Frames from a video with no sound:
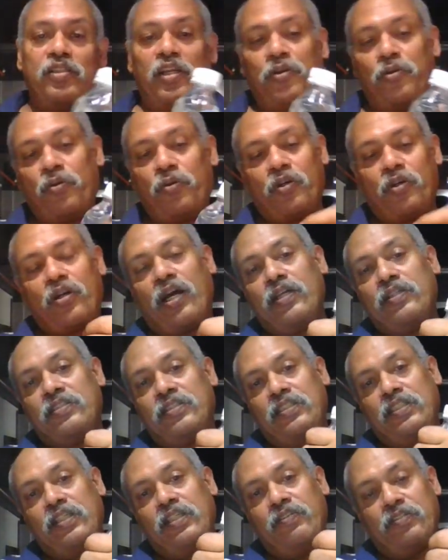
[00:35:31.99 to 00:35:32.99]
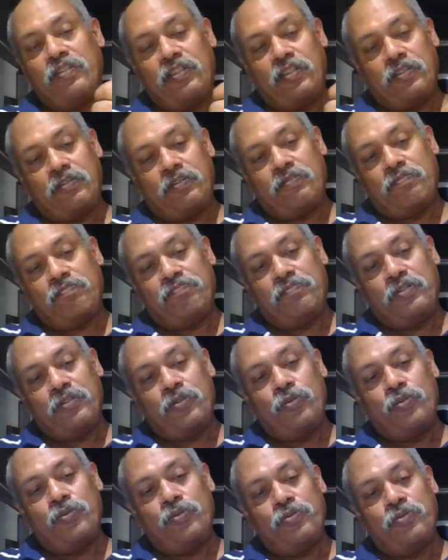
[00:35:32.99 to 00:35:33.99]
Like you can't see
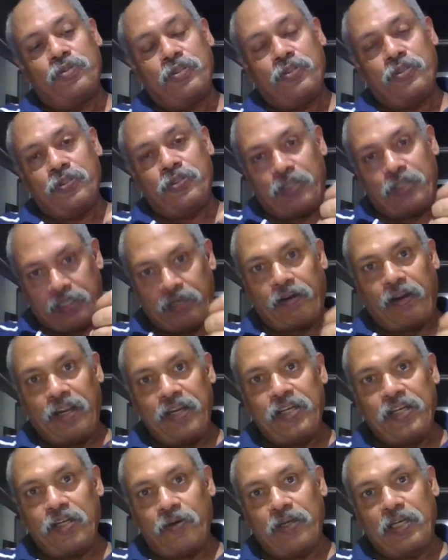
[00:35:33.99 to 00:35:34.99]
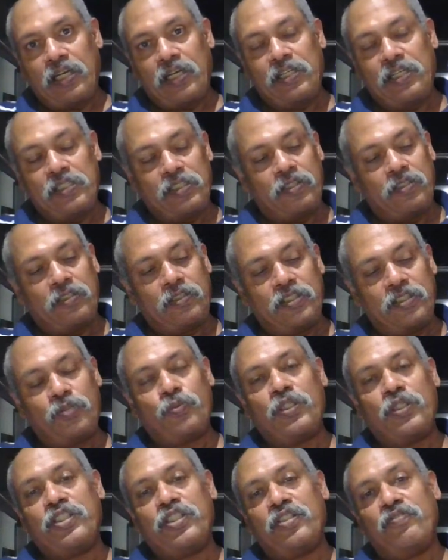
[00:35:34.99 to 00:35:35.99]
do right now, at least in this
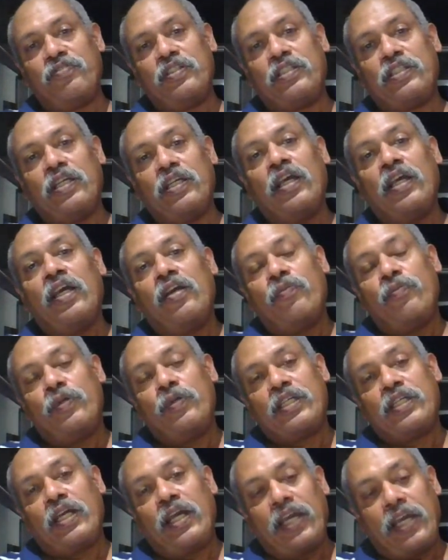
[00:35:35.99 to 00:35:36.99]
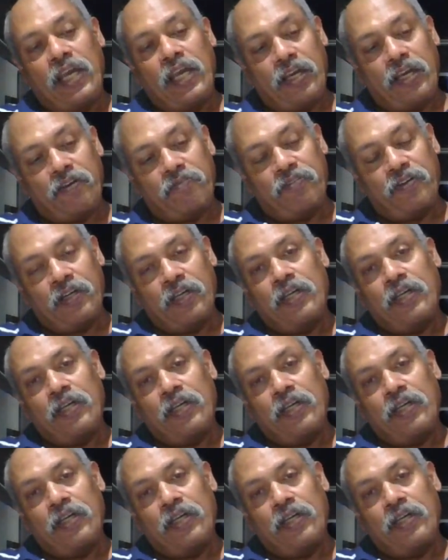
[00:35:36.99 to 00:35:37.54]
version, which I have.